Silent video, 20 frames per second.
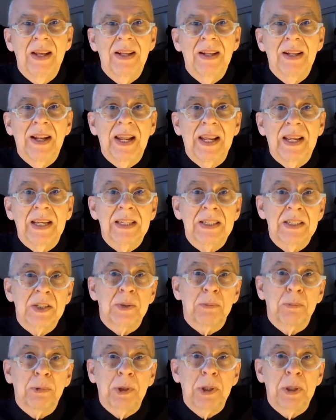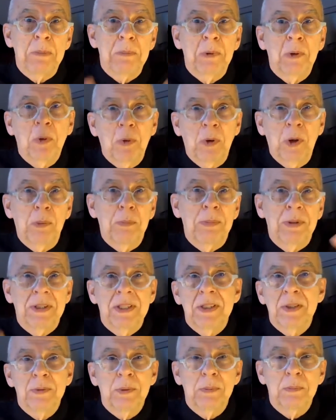like a Supreme Court, but
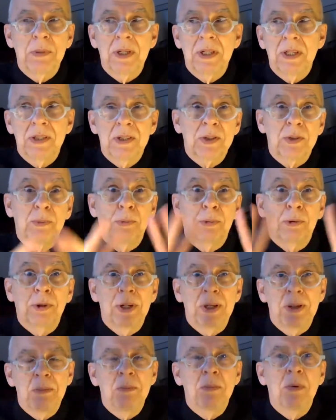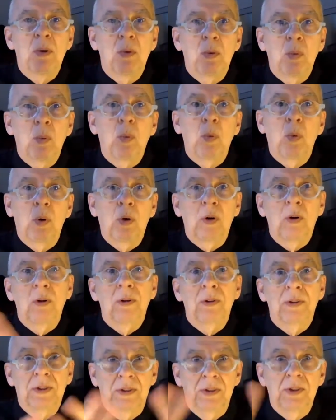this would be a Supreme
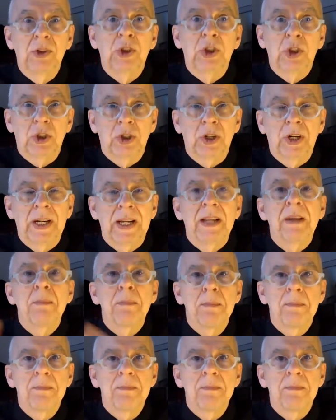World jury